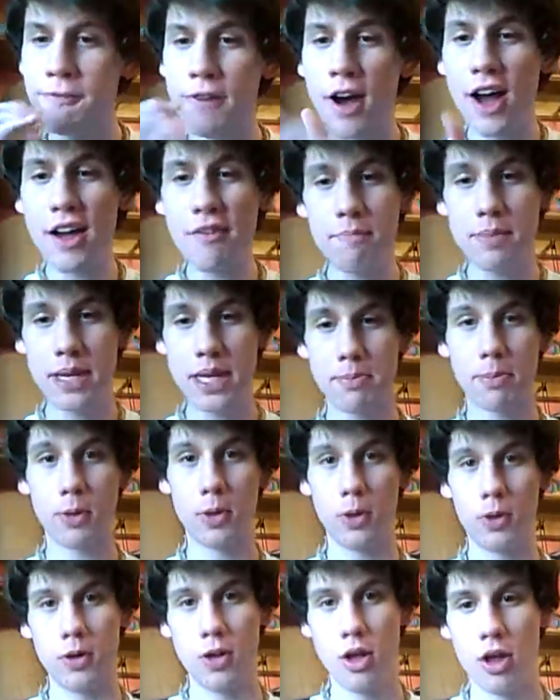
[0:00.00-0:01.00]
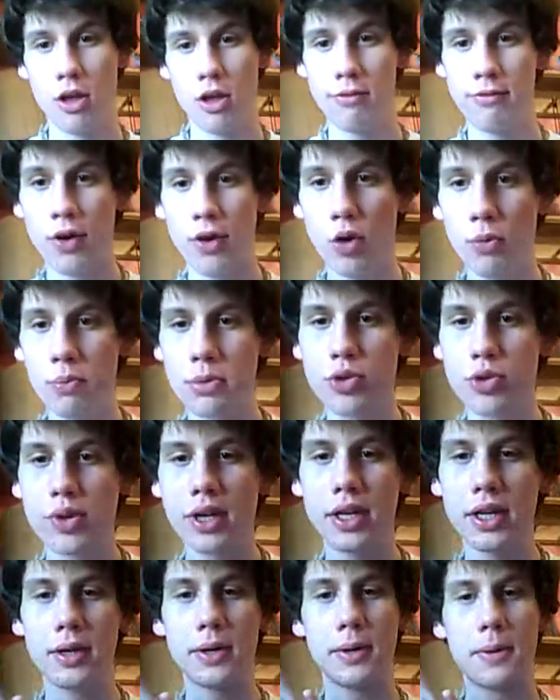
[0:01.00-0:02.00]
five people vote
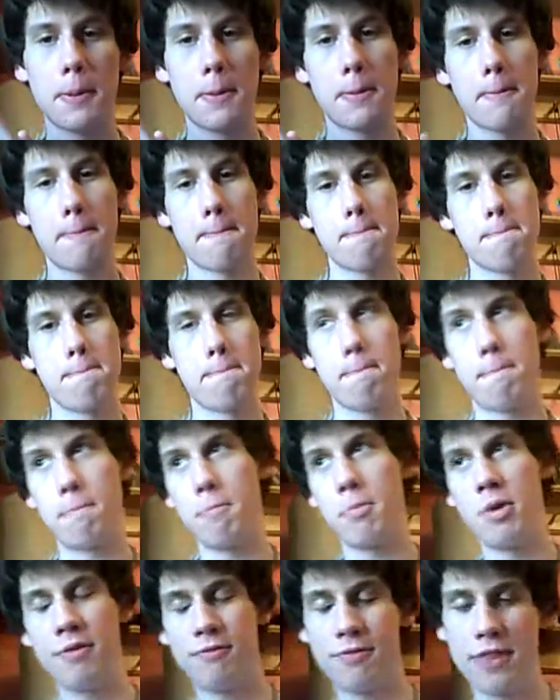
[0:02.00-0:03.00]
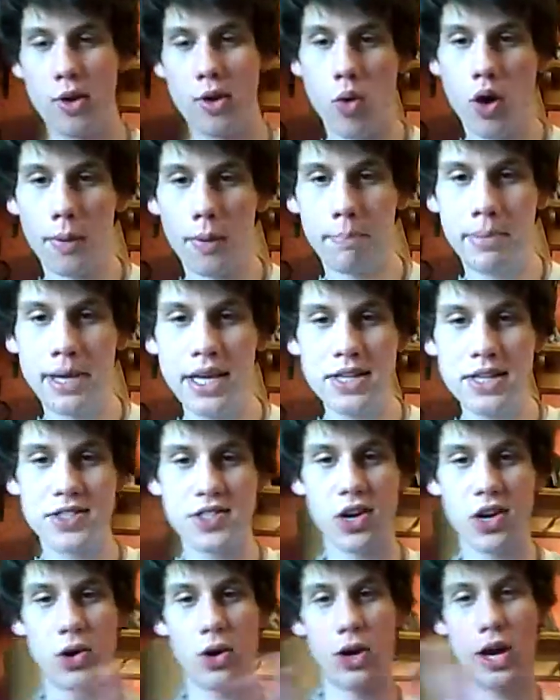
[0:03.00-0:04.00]
between if they want
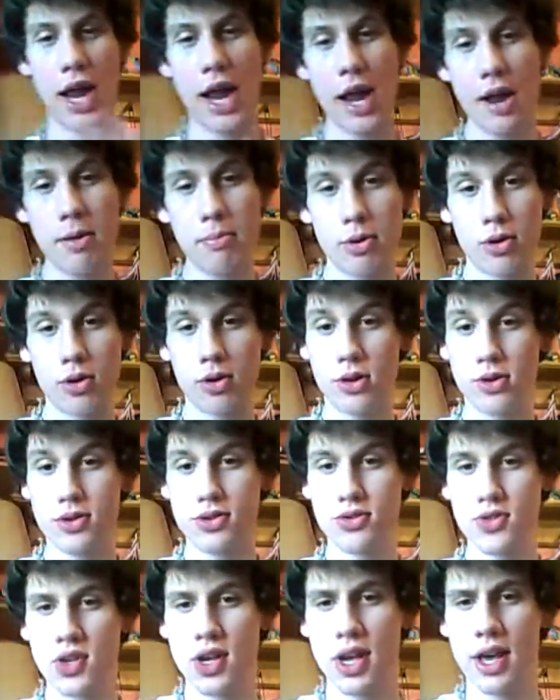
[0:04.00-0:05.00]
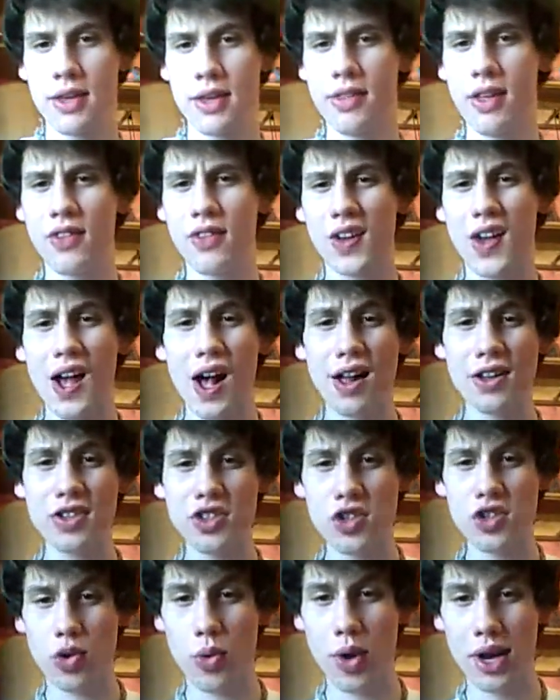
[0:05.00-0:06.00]
pizza or hamburgers, then the
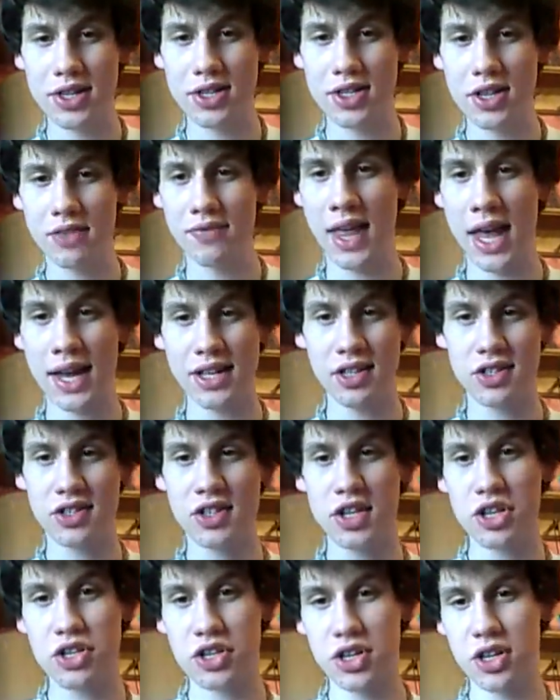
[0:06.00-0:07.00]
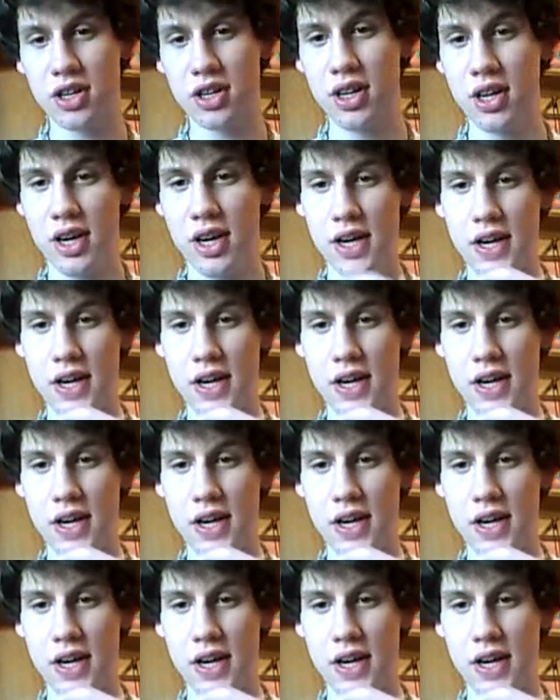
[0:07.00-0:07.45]
consequence of that decision